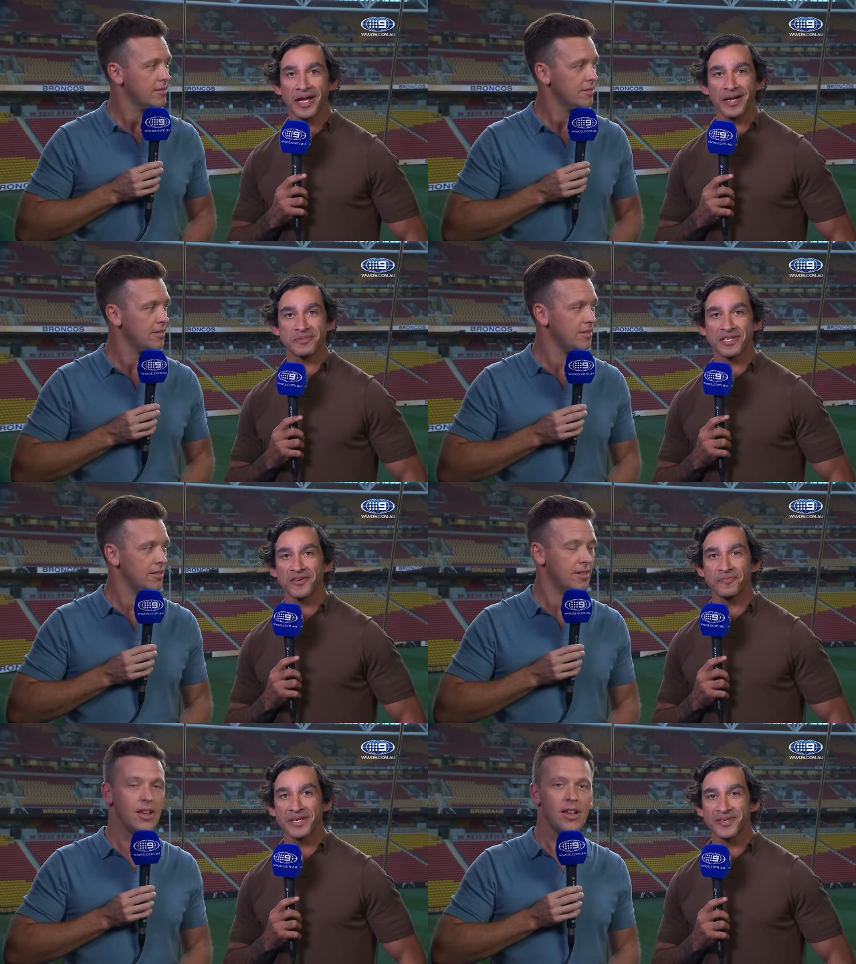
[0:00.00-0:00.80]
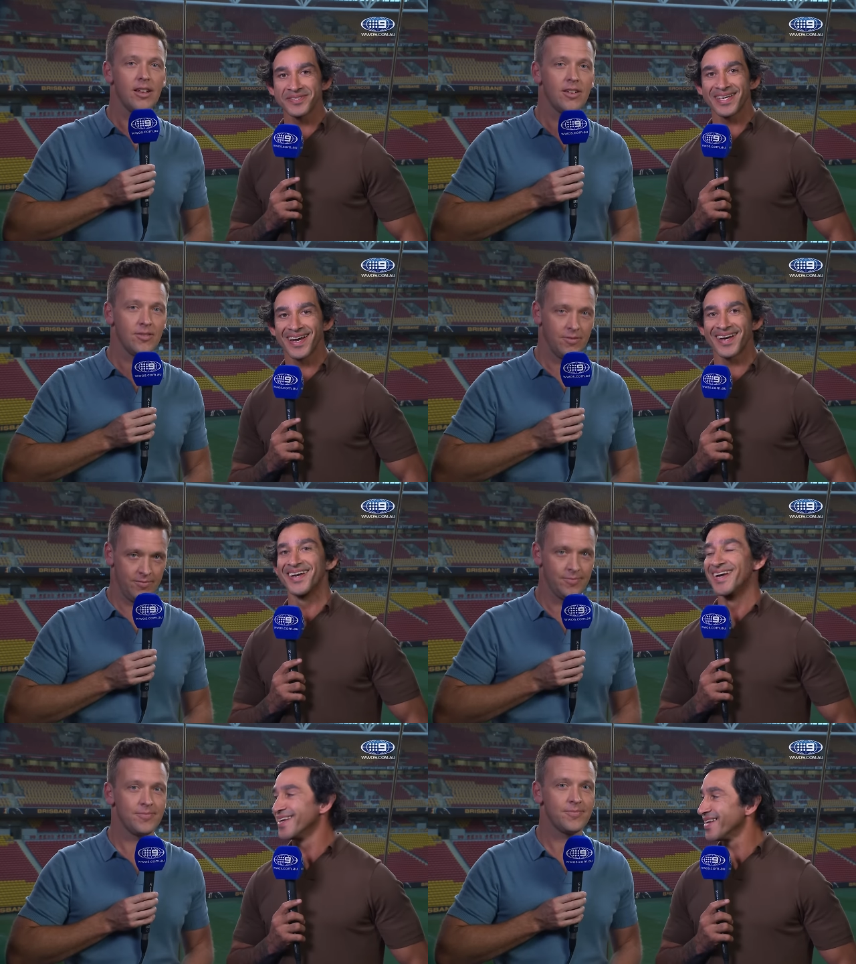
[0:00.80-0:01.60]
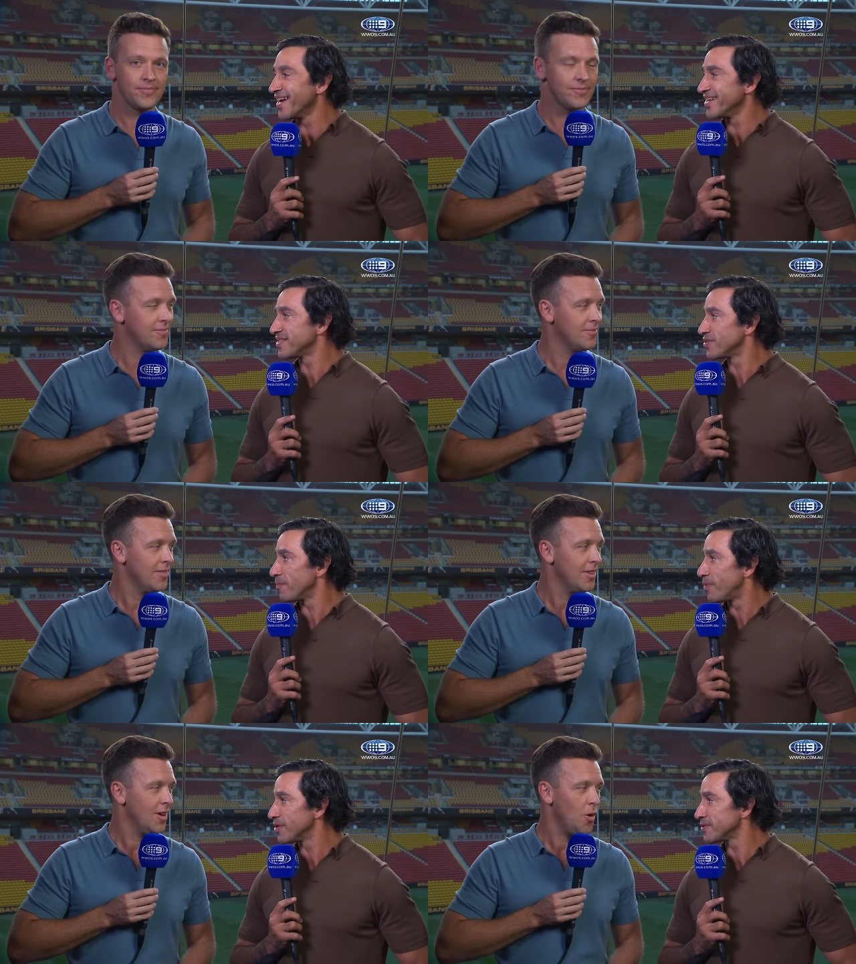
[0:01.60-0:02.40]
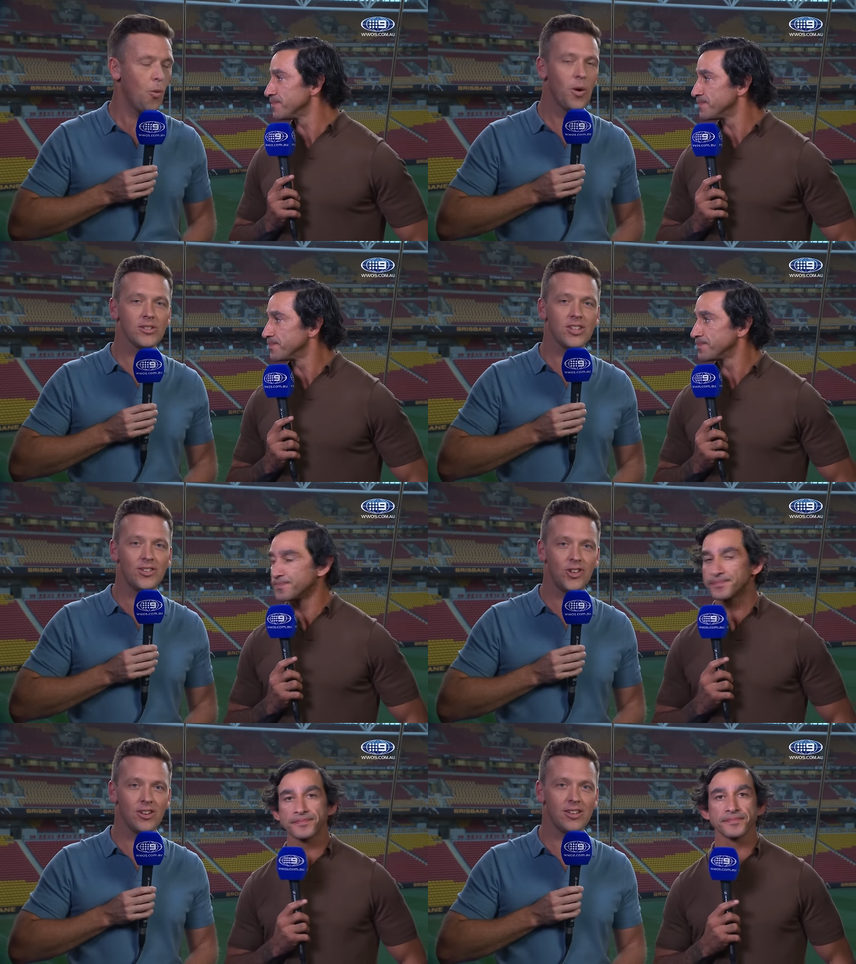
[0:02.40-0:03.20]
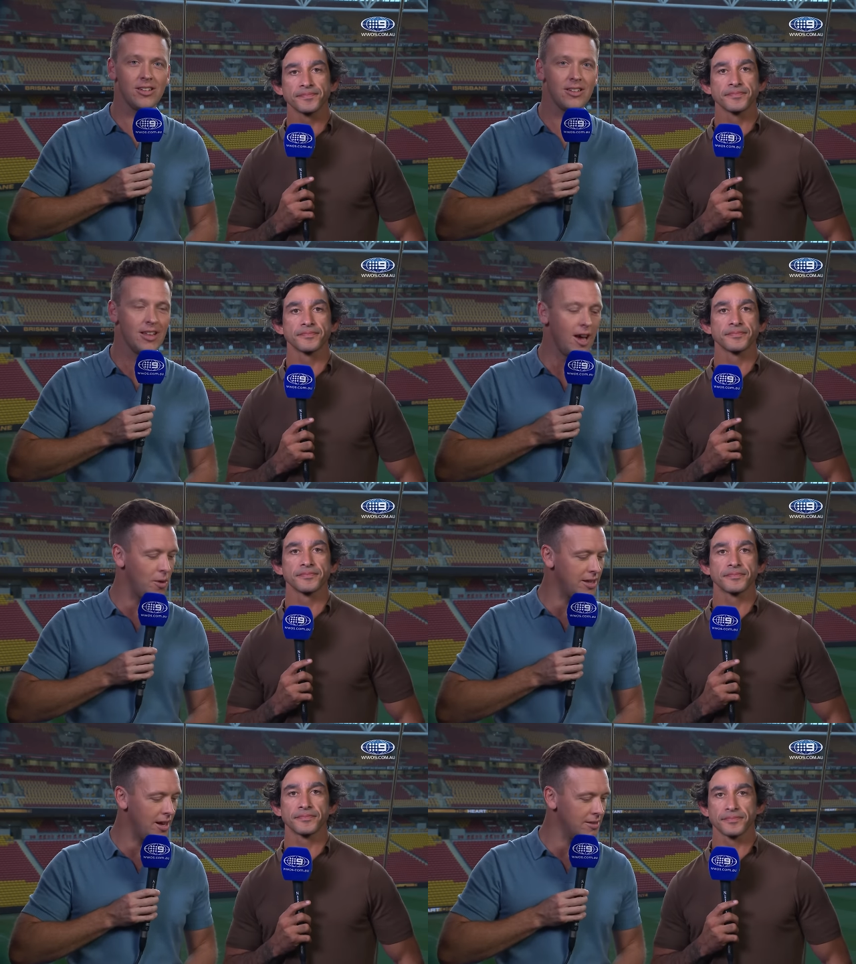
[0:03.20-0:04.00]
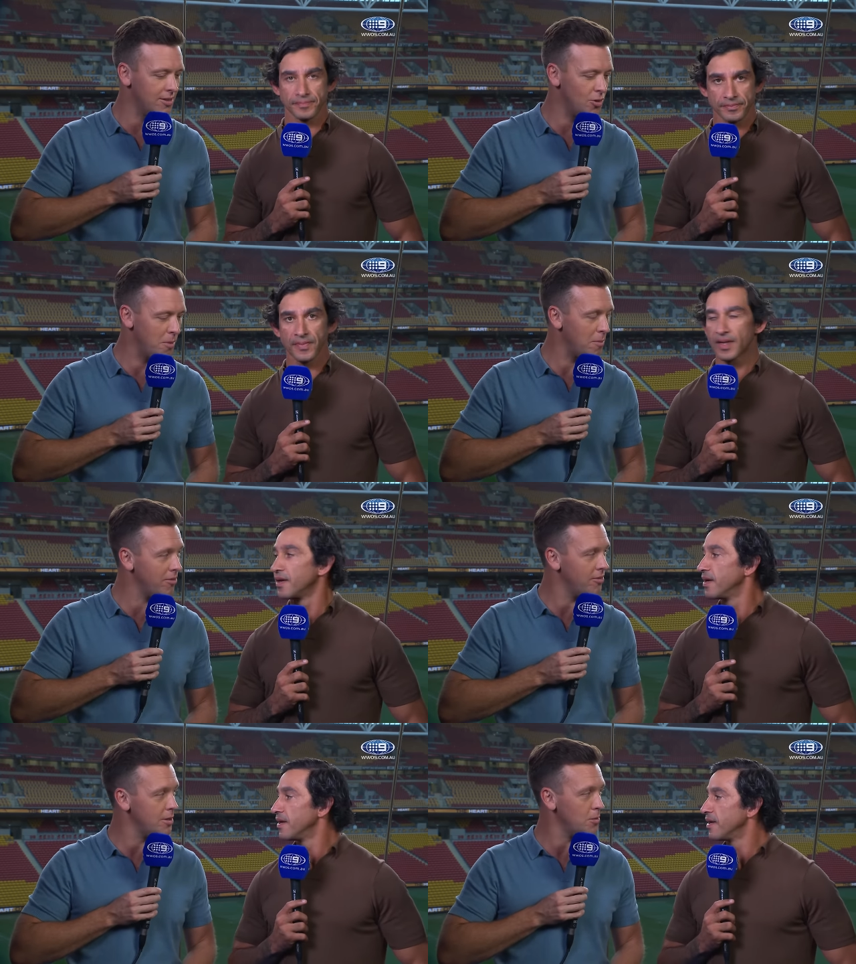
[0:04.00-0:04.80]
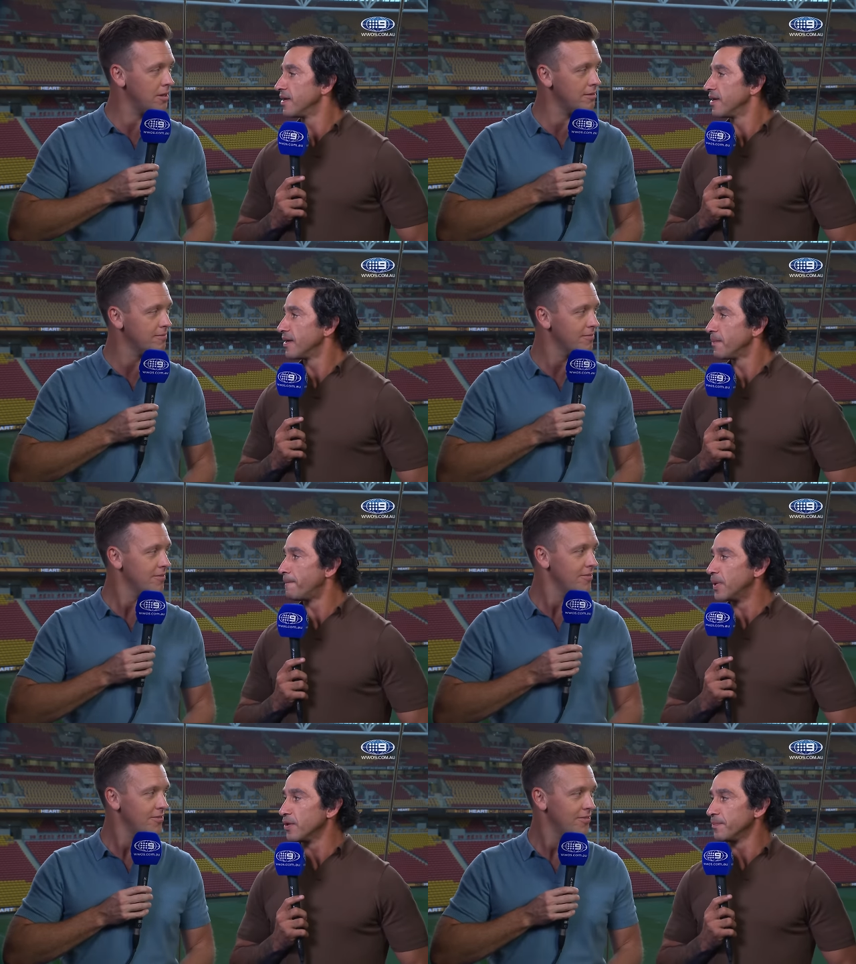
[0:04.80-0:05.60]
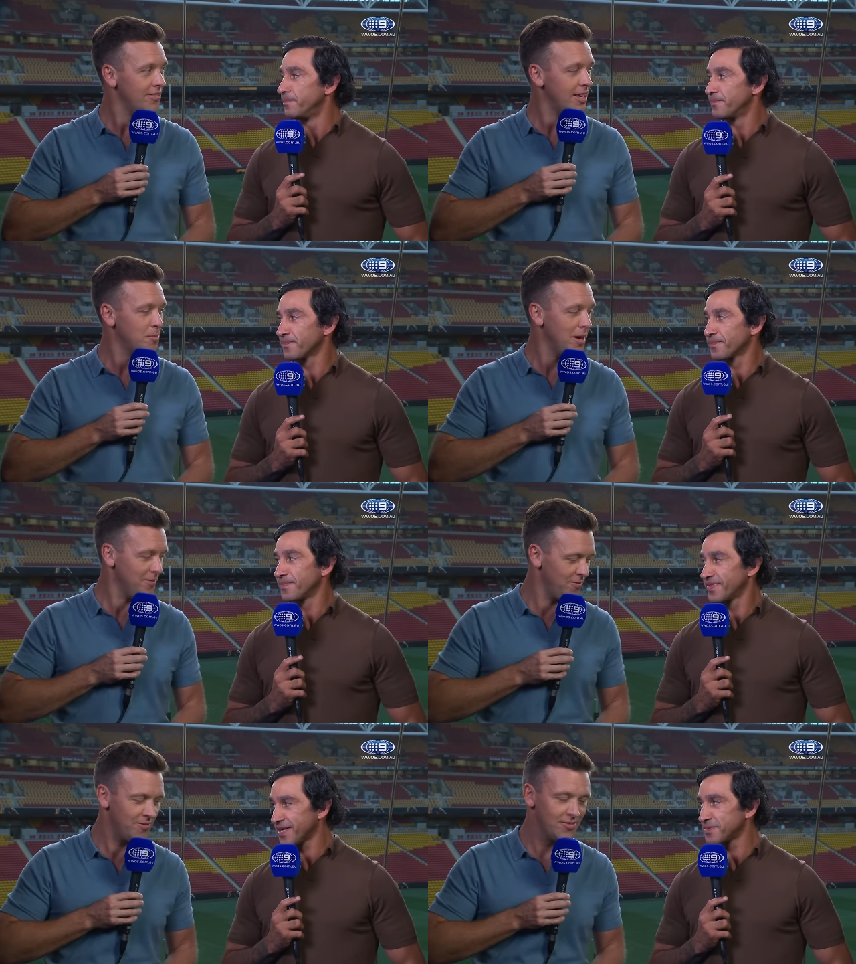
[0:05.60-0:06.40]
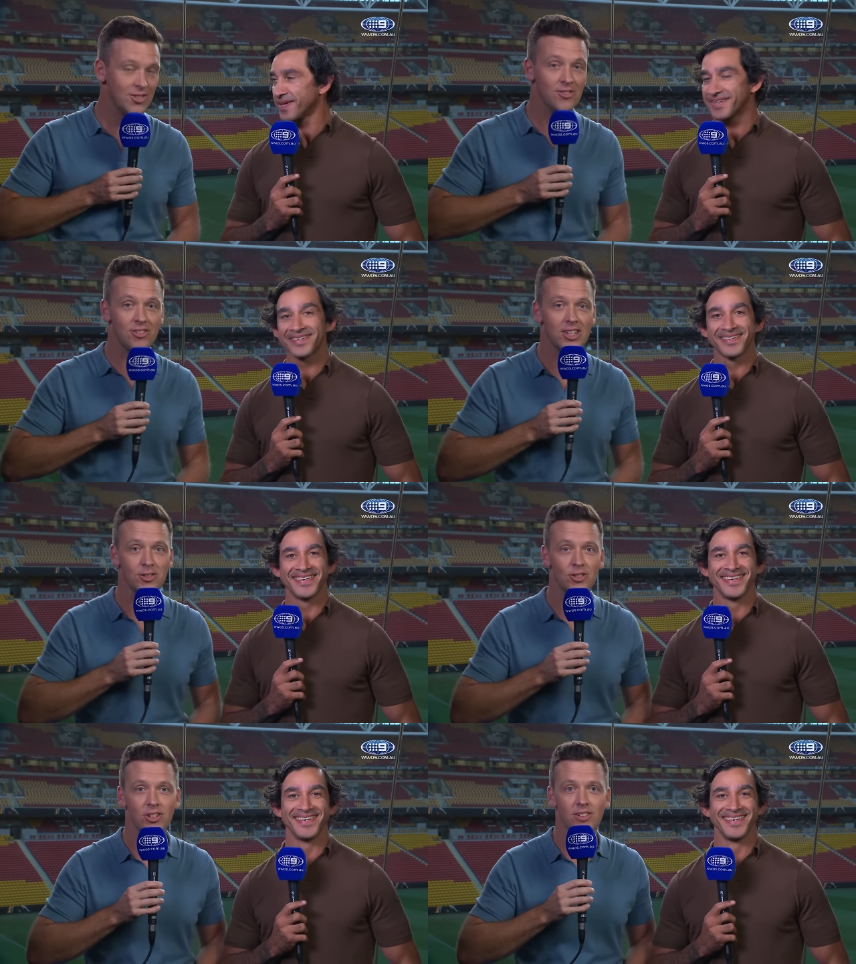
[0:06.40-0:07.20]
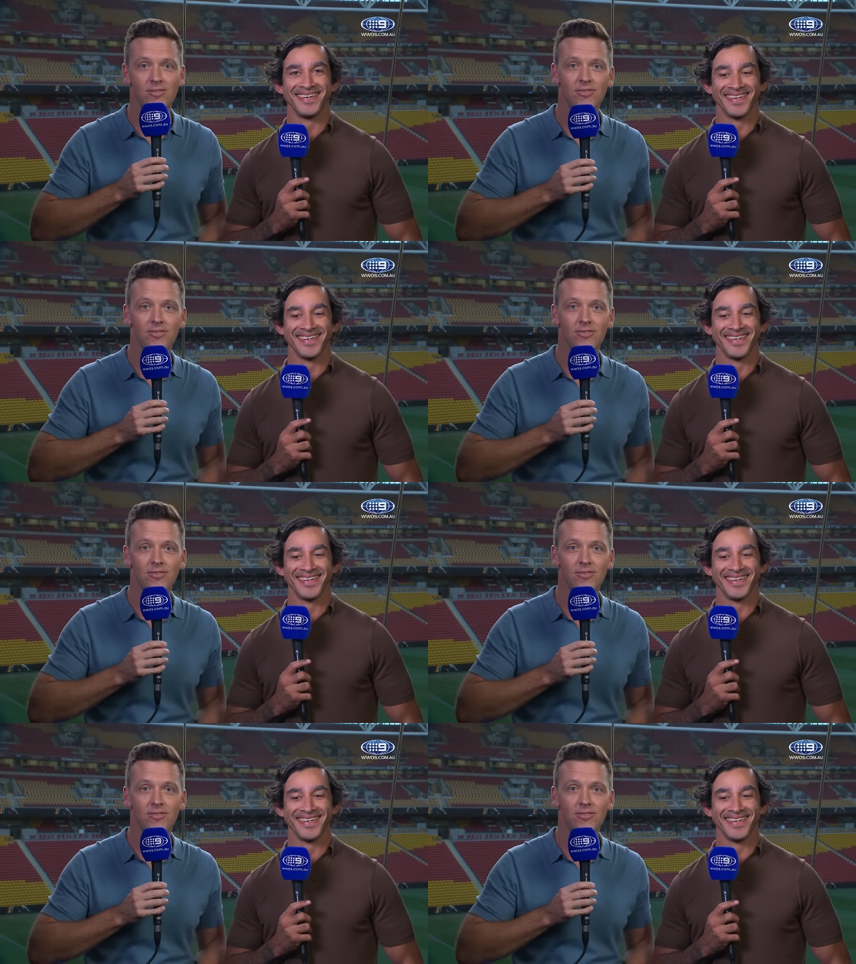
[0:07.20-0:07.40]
Speaker 1: at himself, because yeah, he's a top
Speaker 2: person. Well said, Johnathan. We're done. Thought bubble for this week. Boom. Thanks, mate. Thanks, mate. Really good shirt.